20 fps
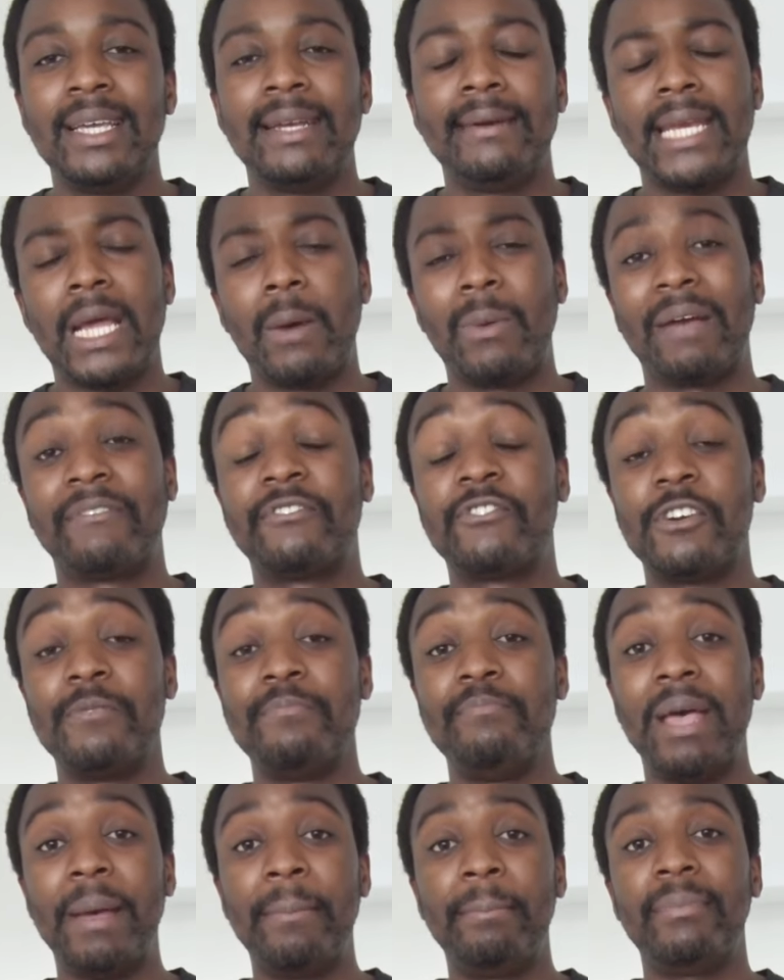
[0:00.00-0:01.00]
Now we have to
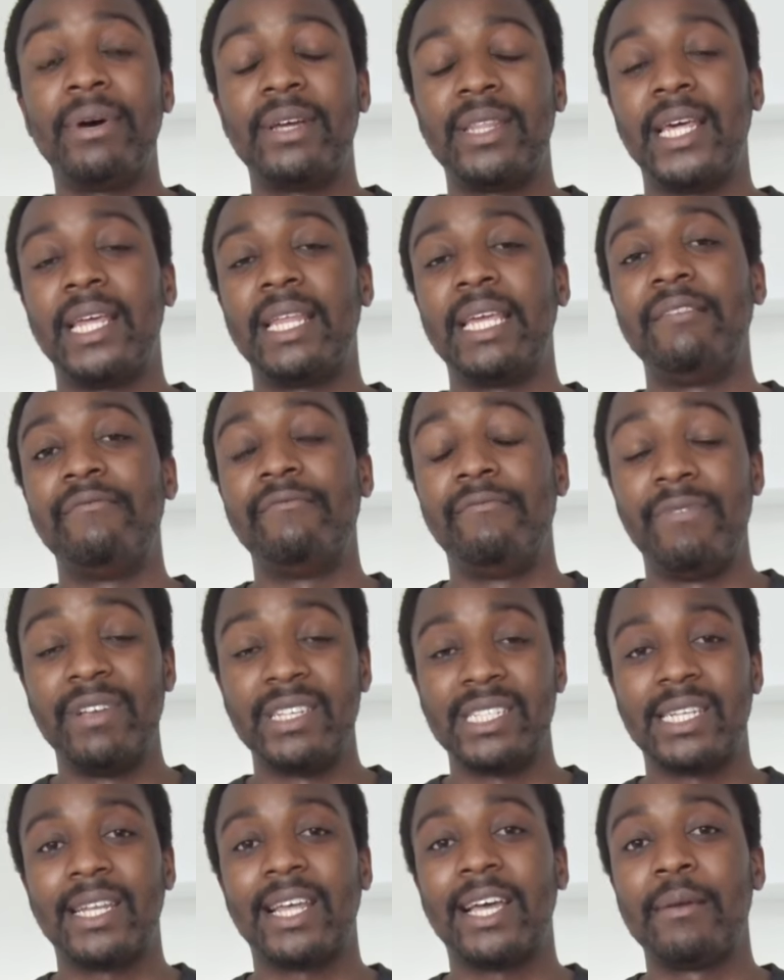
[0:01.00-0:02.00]
remember that
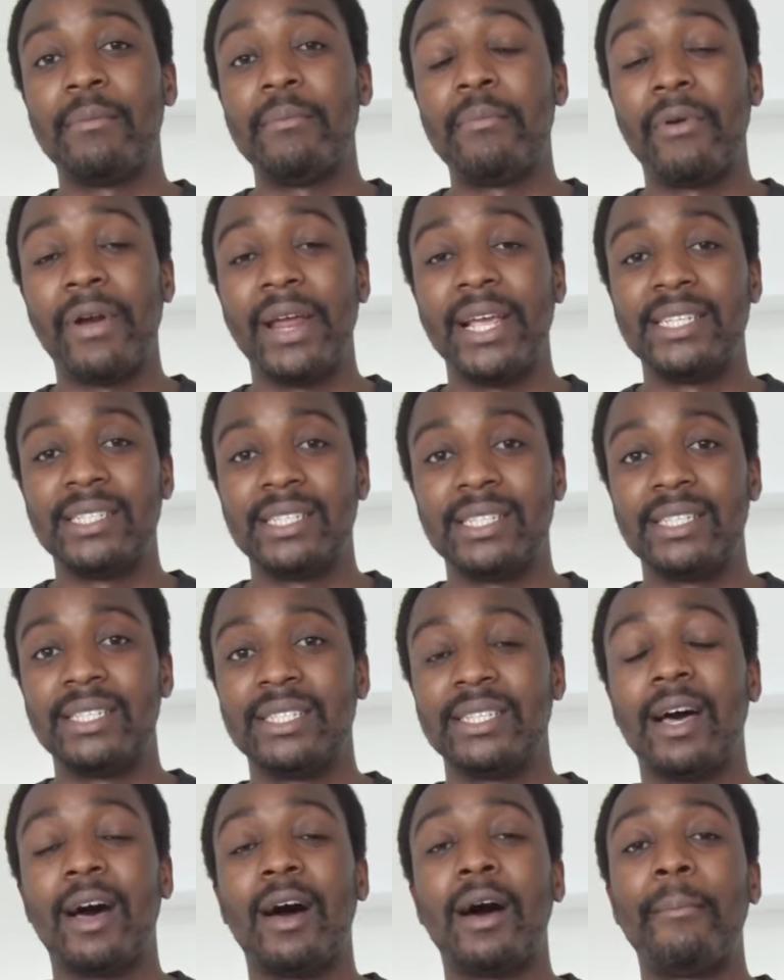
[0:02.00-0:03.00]
Invisalign
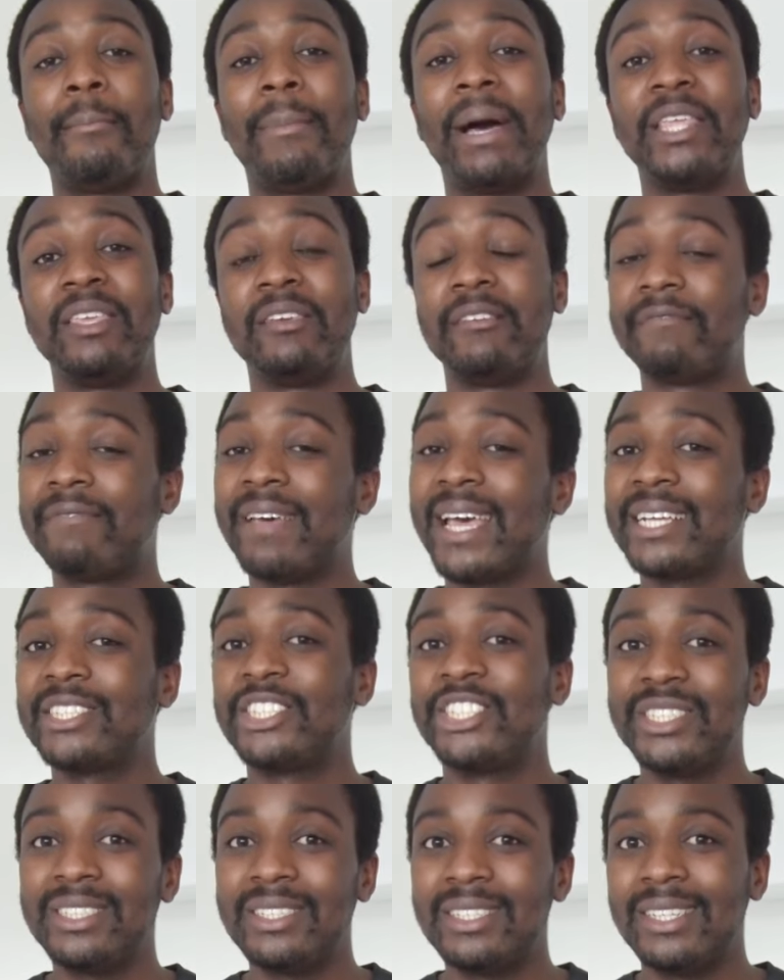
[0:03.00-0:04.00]
braces are
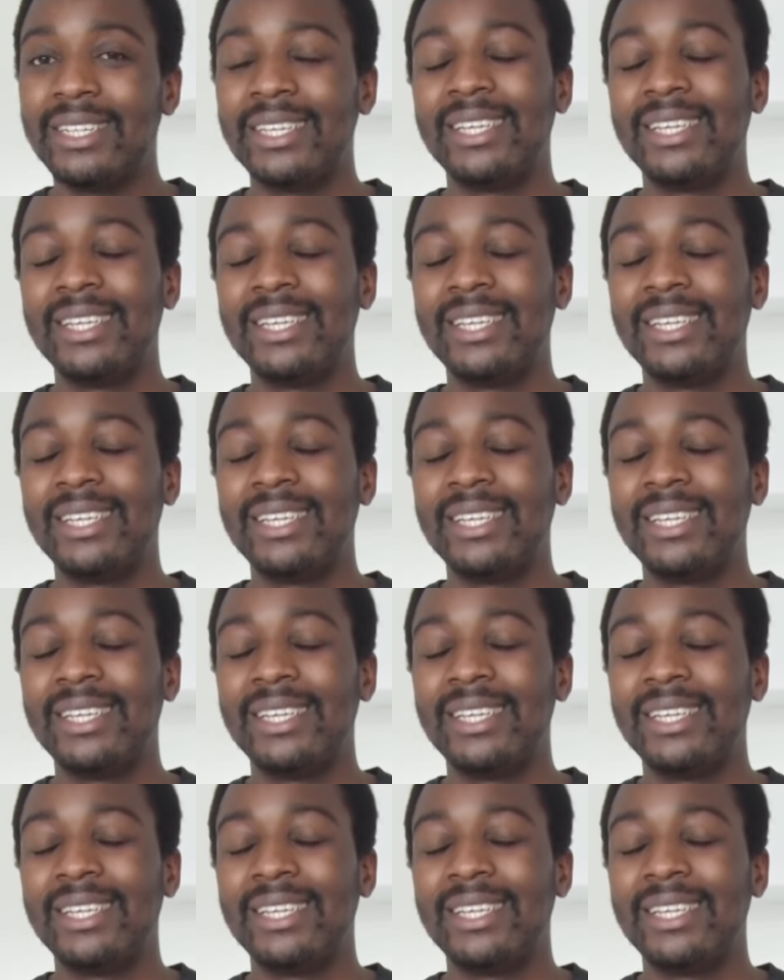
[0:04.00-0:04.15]
manufactured.